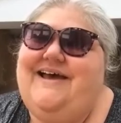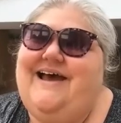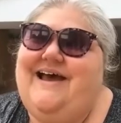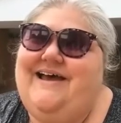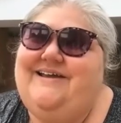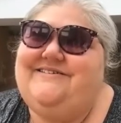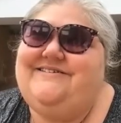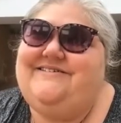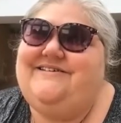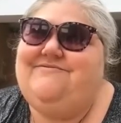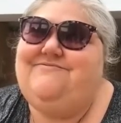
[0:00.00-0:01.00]
And
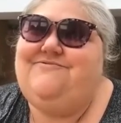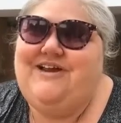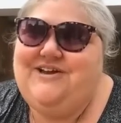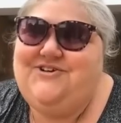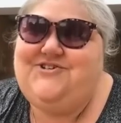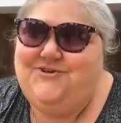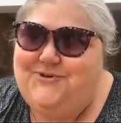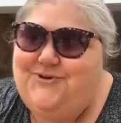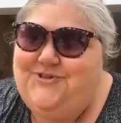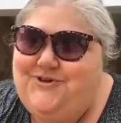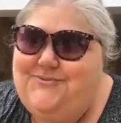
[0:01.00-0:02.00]
to
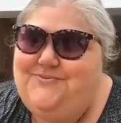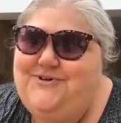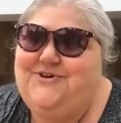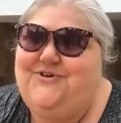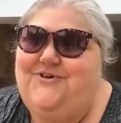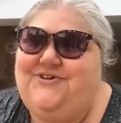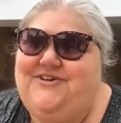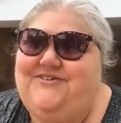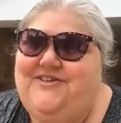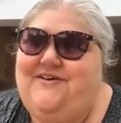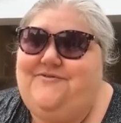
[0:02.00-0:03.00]
reassure them that God
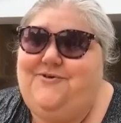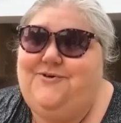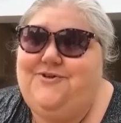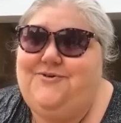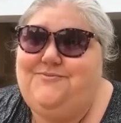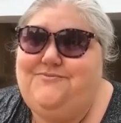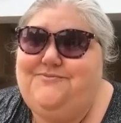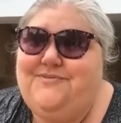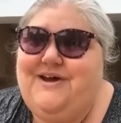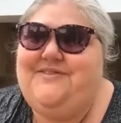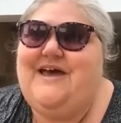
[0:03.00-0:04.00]
is there for them
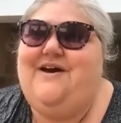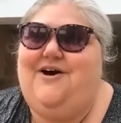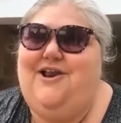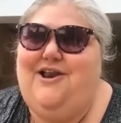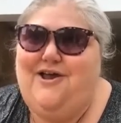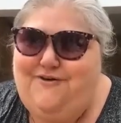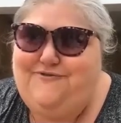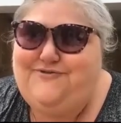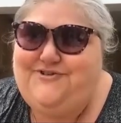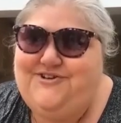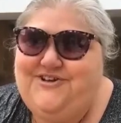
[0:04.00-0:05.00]
and they are
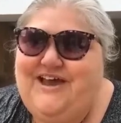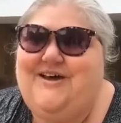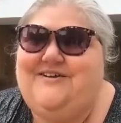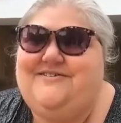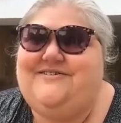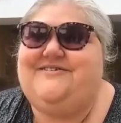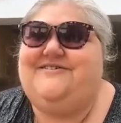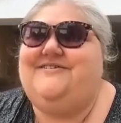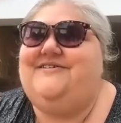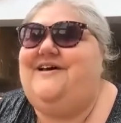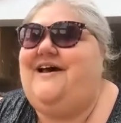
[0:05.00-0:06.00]
loved and
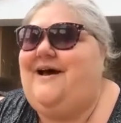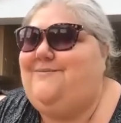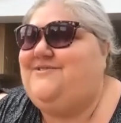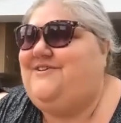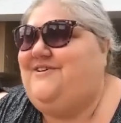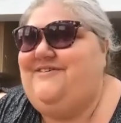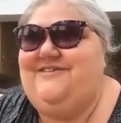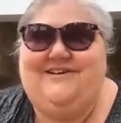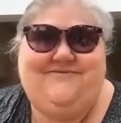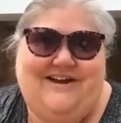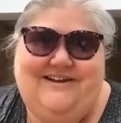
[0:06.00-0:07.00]

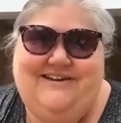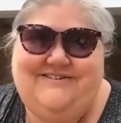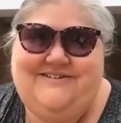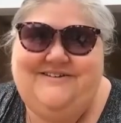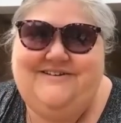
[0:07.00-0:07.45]
absolutely valued.